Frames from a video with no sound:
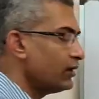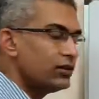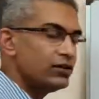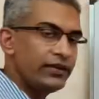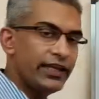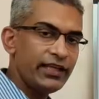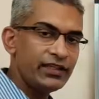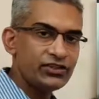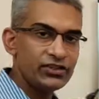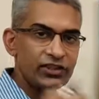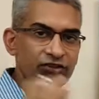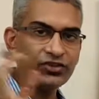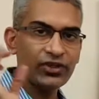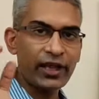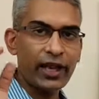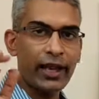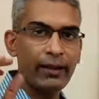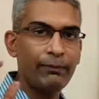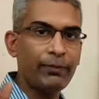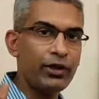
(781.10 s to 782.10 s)
They just
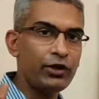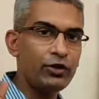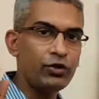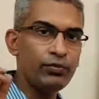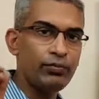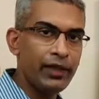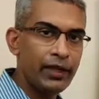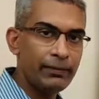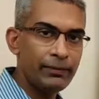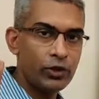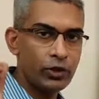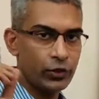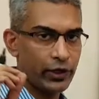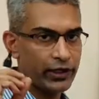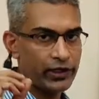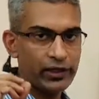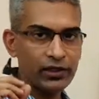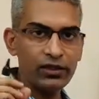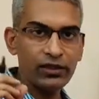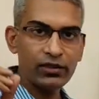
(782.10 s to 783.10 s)
happen to beep
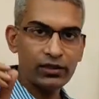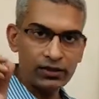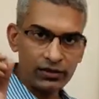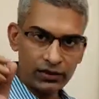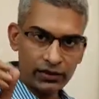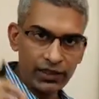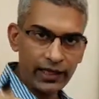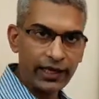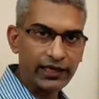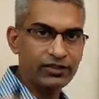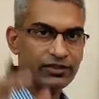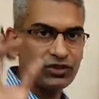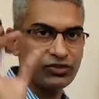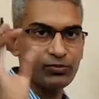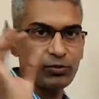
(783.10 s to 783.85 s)
together at this